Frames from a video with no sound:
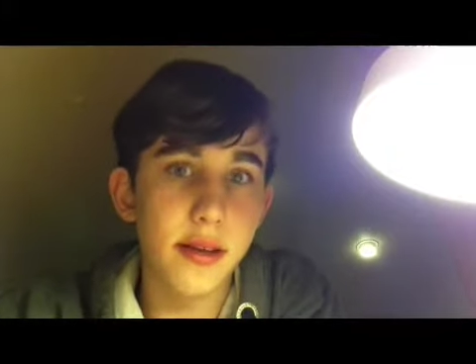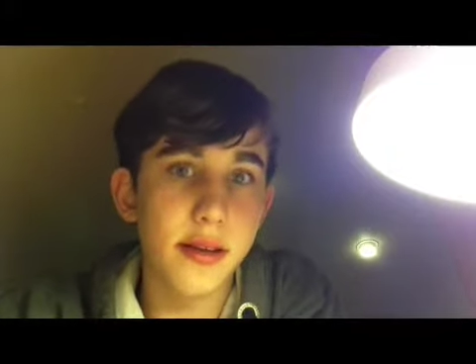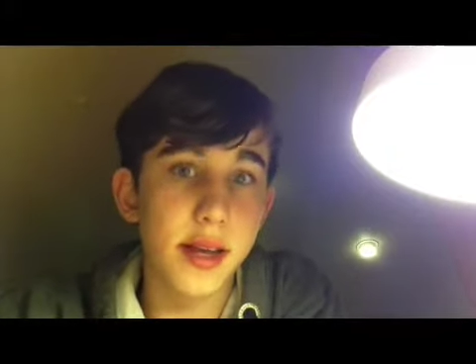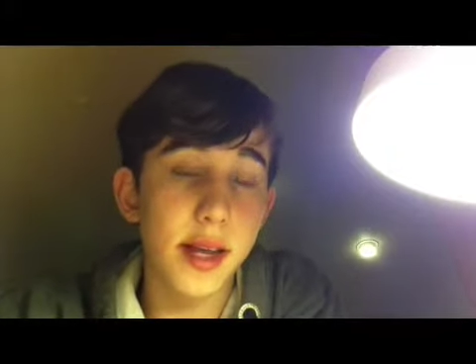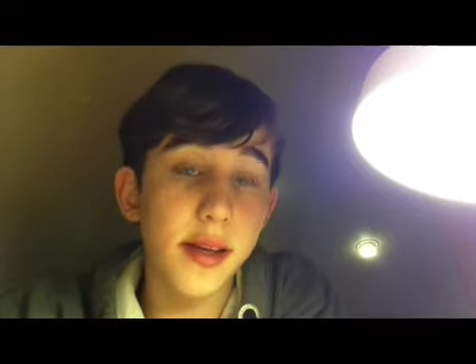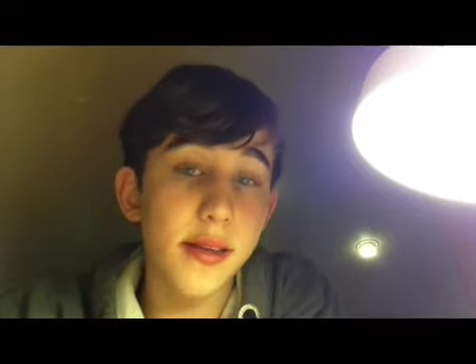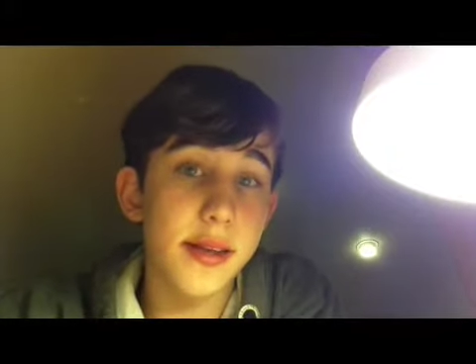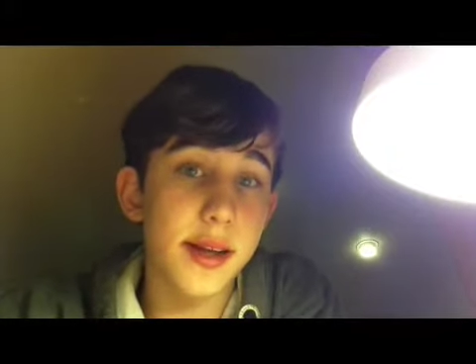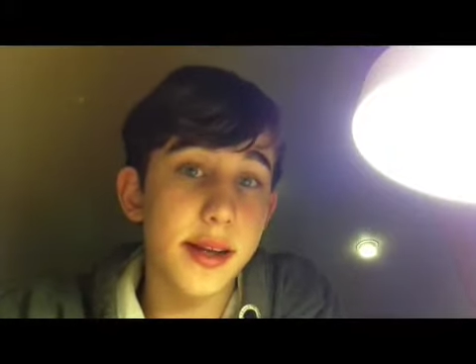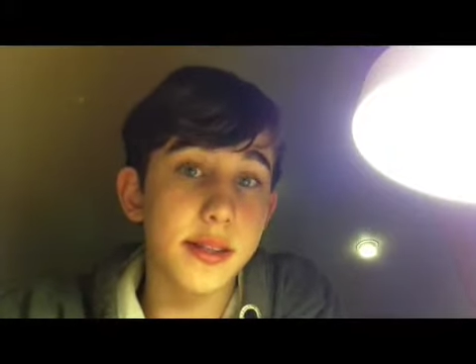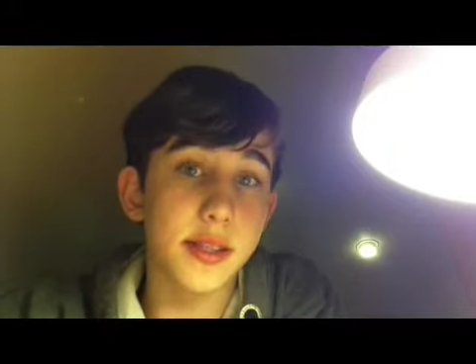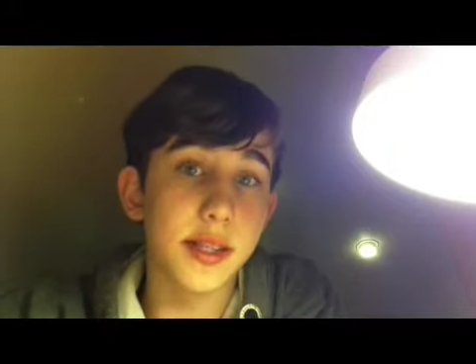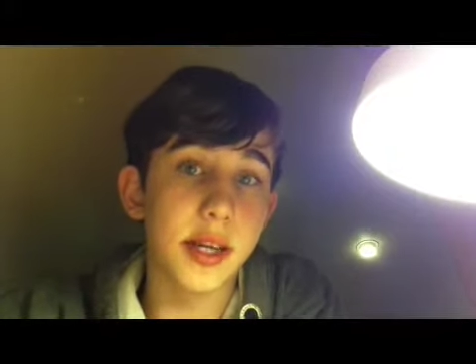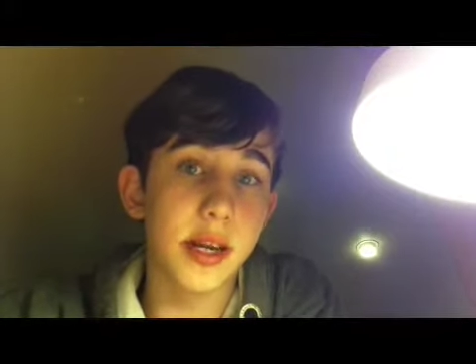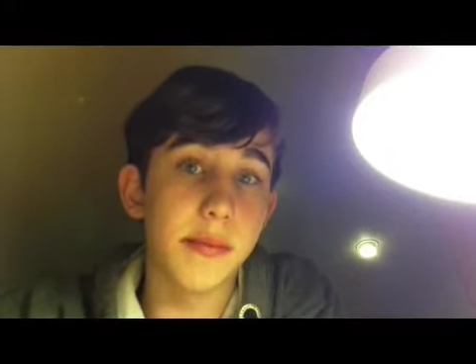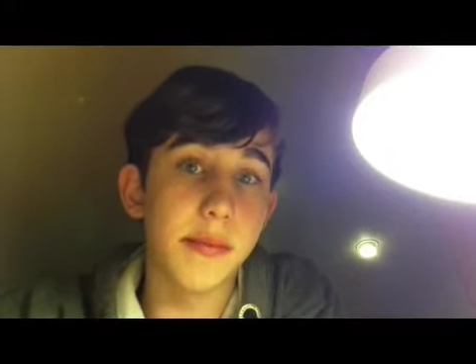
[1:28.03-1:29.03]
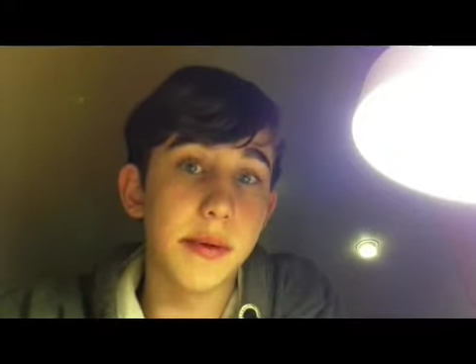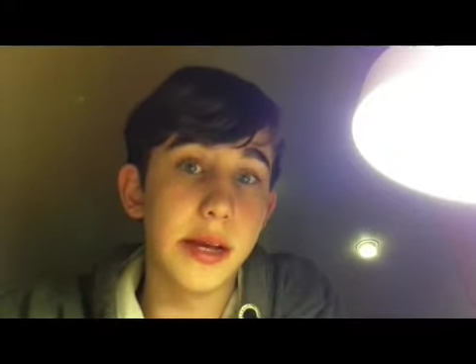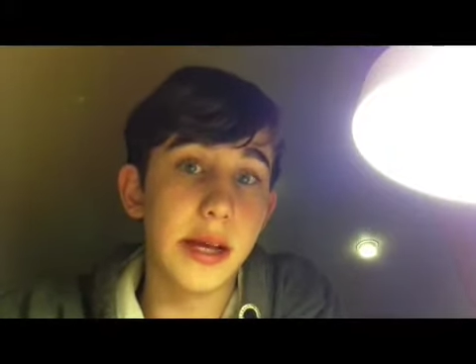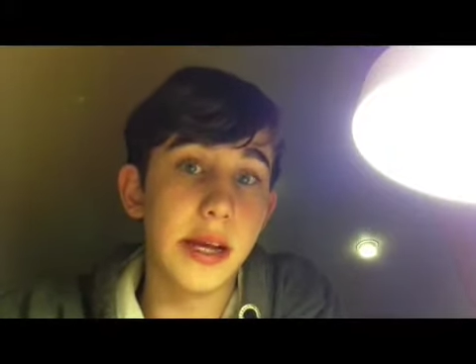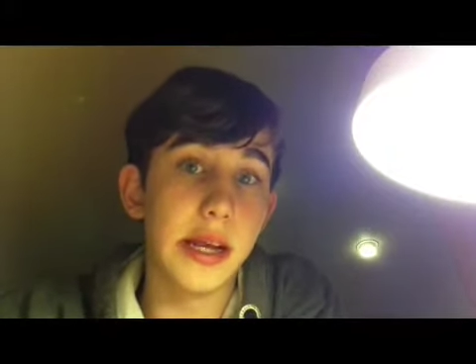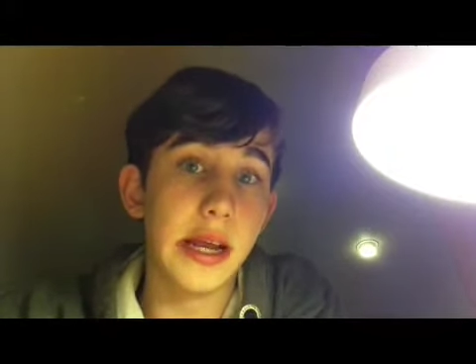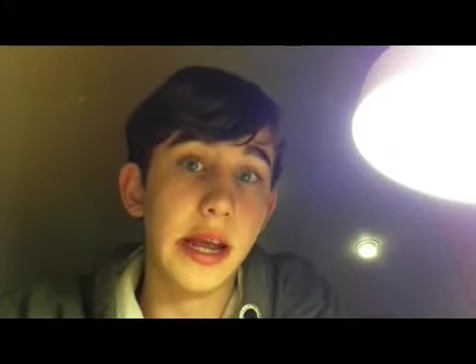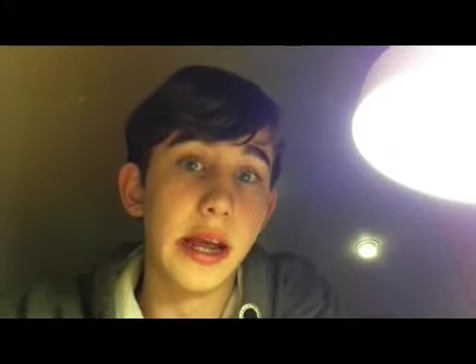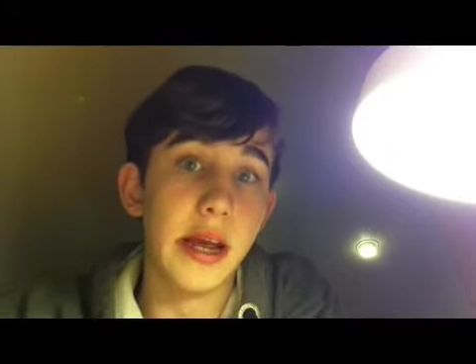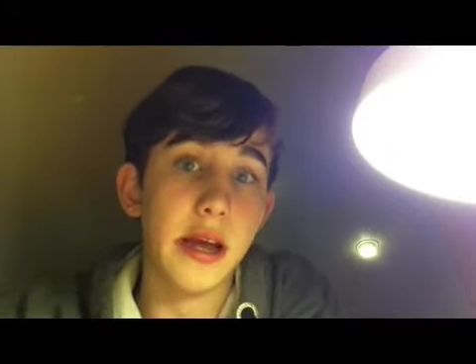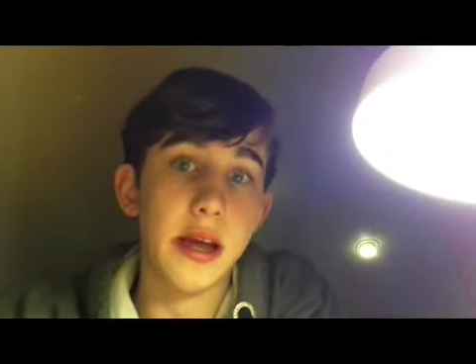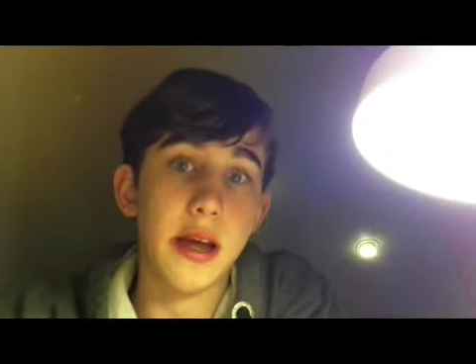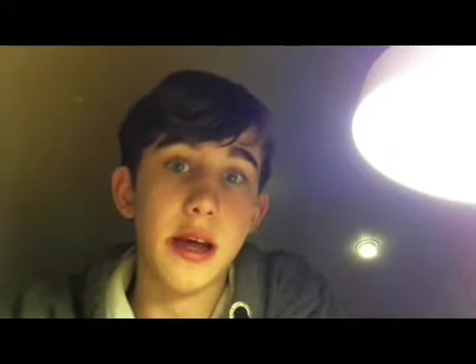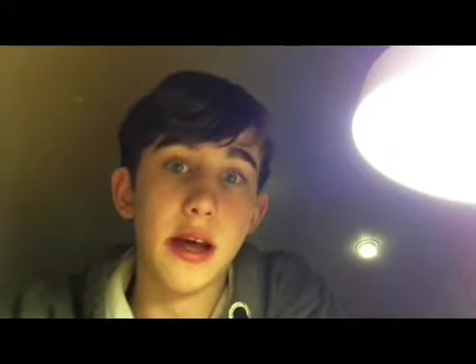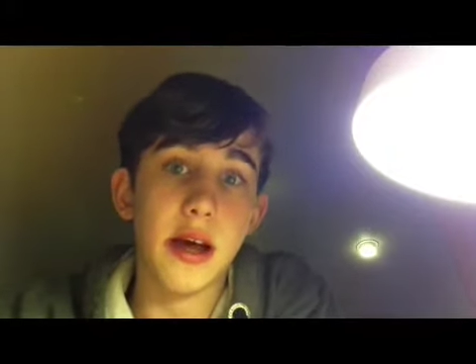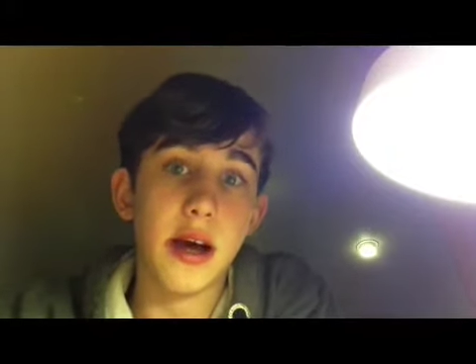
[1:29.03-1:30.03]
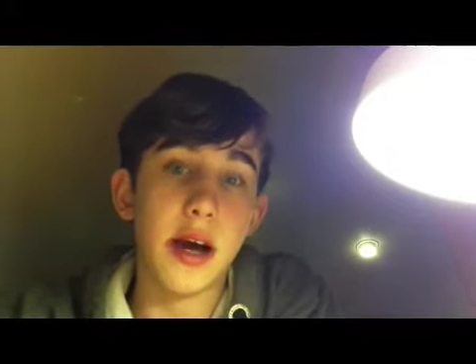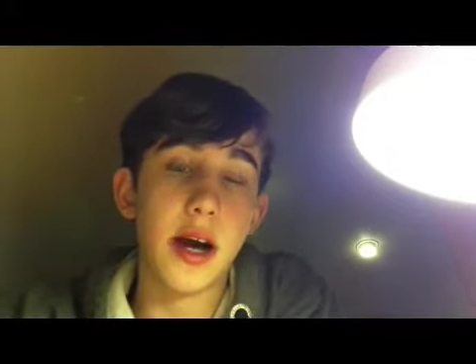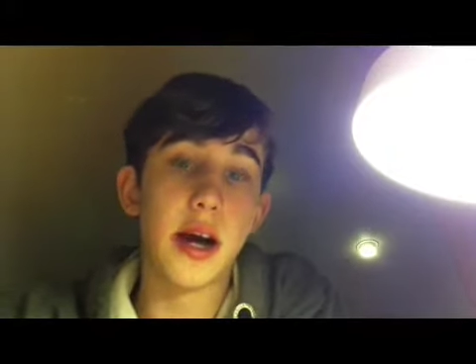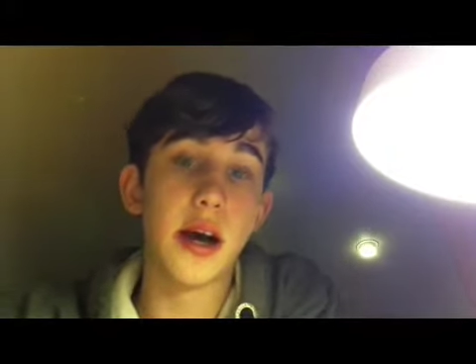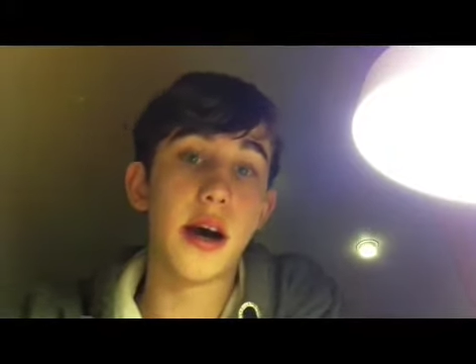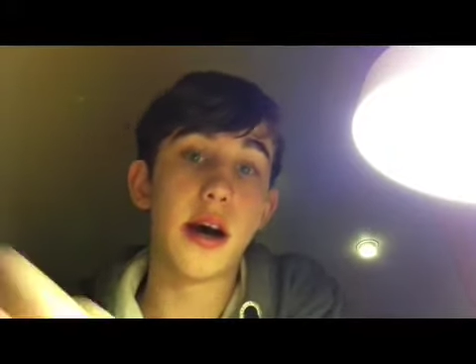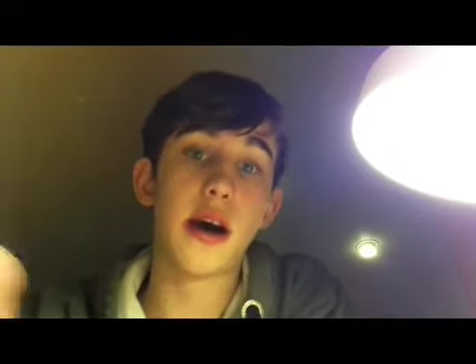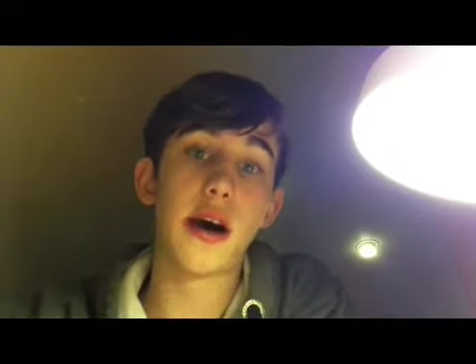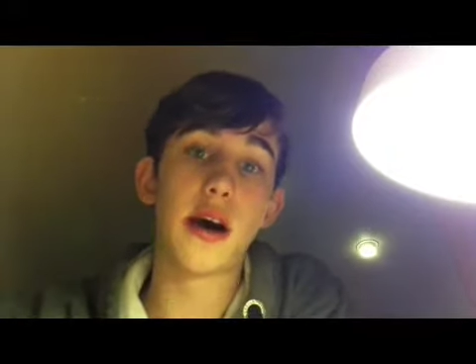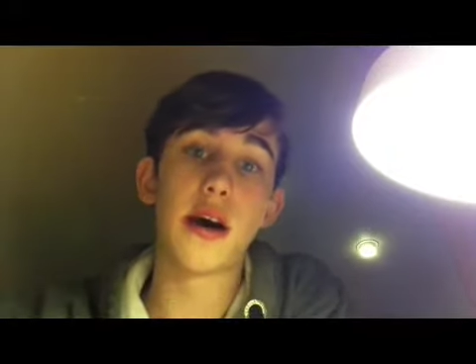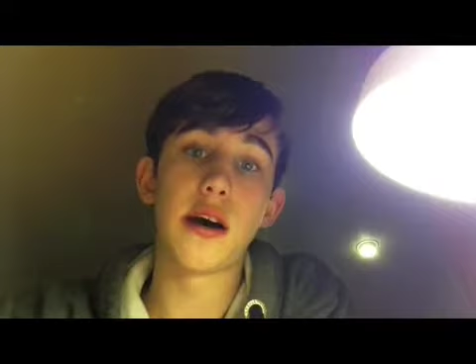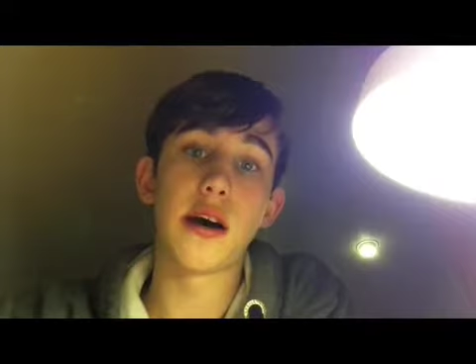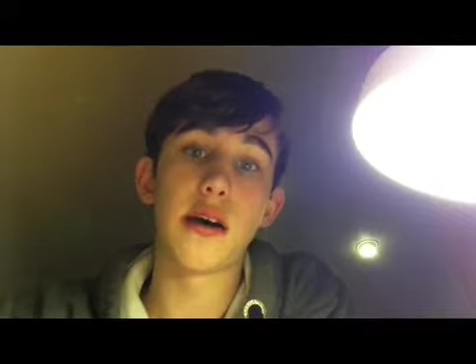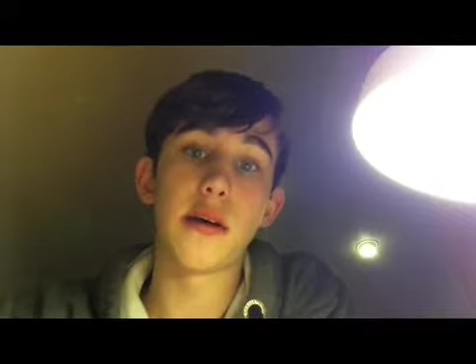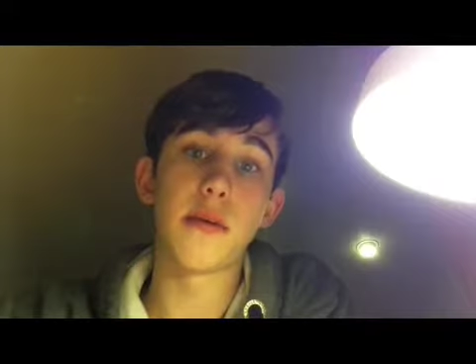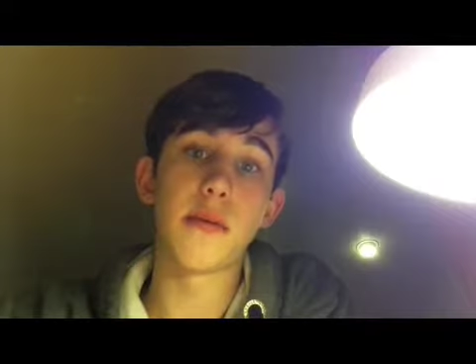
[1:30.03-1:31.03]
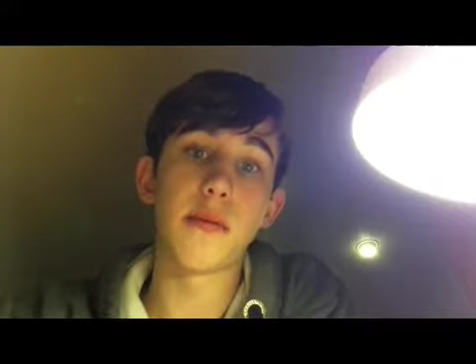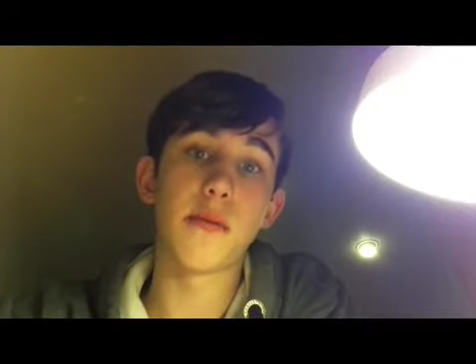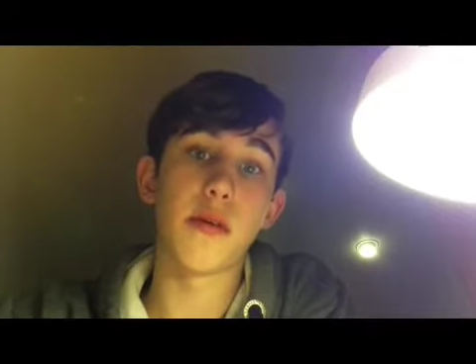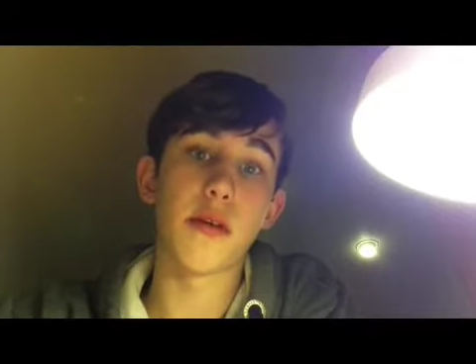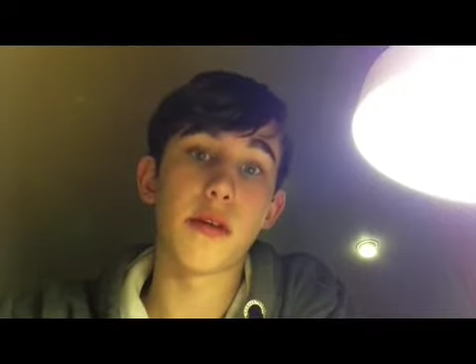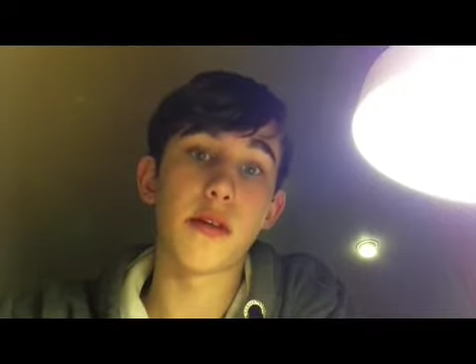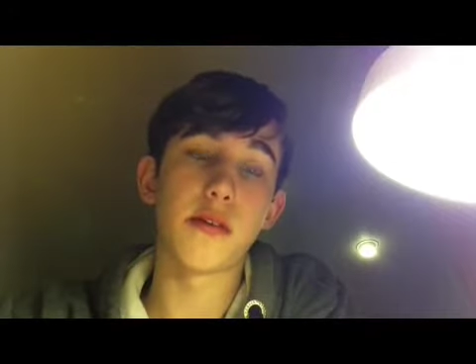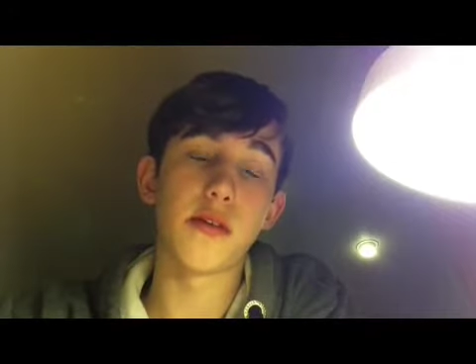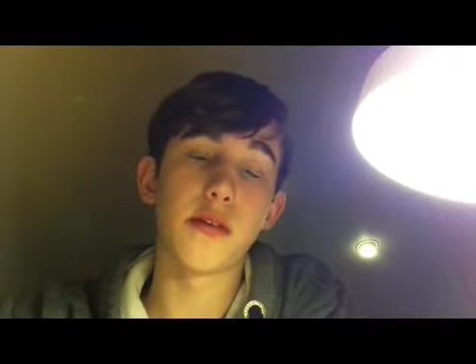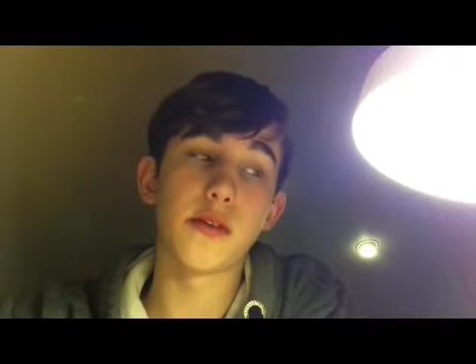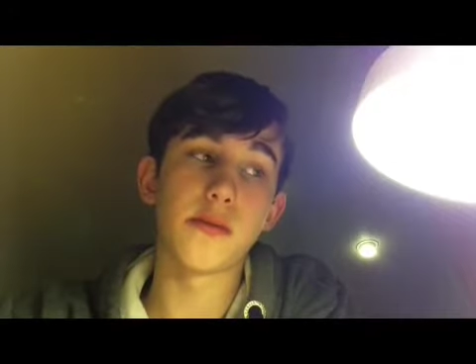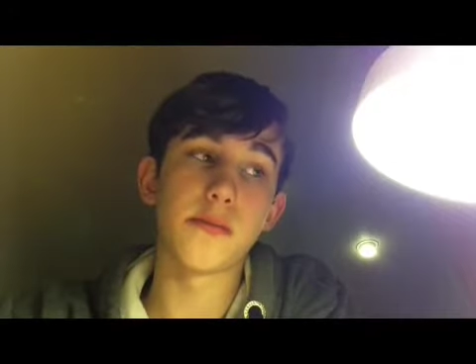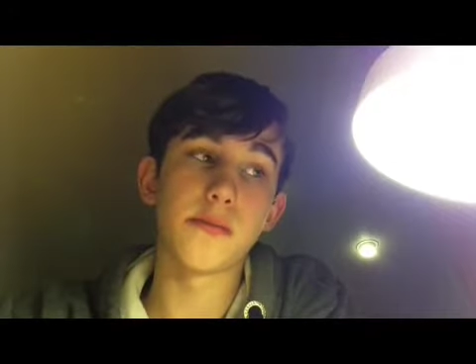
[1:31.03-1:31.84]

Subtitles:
Today's actually gonna be what's it called?